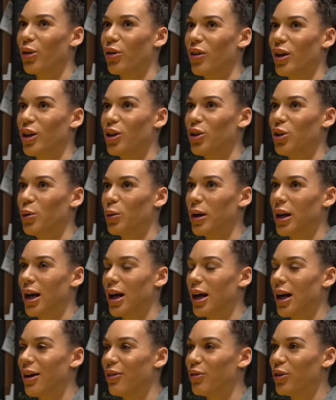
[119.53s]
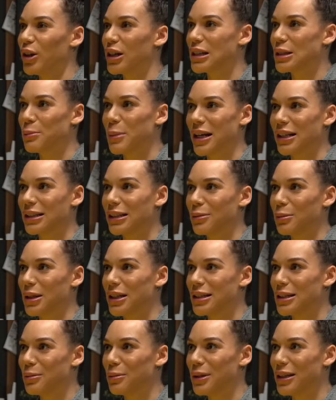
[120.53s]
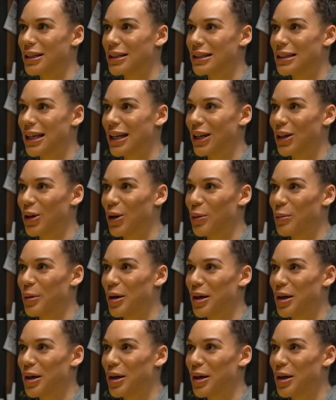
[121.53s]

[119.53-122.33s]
don't think you and I ever expected me to be a stay-at-home